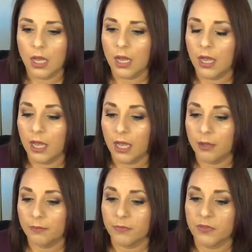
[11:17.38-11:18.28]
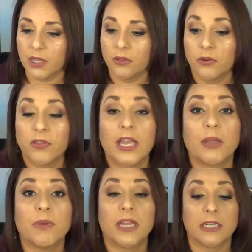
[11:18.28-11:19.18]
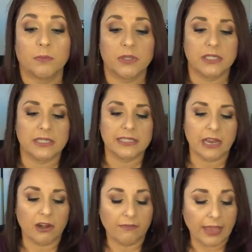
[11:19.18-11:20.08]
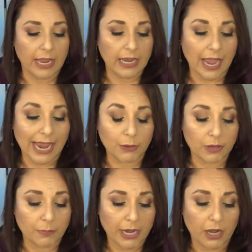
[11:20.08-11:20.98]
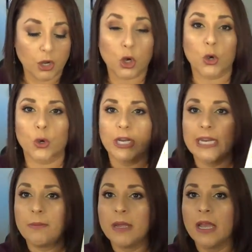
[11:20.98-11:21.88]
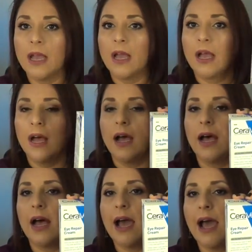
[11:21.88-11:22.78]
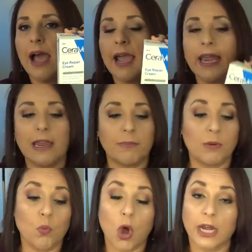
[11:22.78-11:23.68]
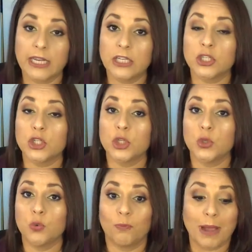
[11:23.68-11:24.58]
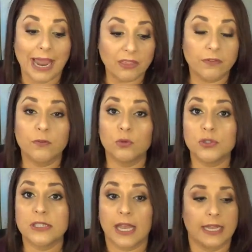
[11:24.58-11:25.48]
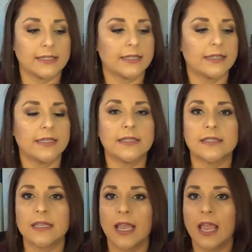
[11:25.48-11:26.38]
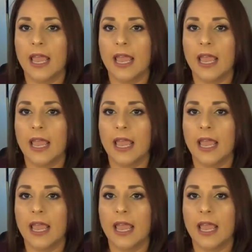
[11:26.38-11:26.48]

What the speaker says: The other thing I picked up was the CeraVe Eye Repair Cream. I've been wanting to buy the full size in this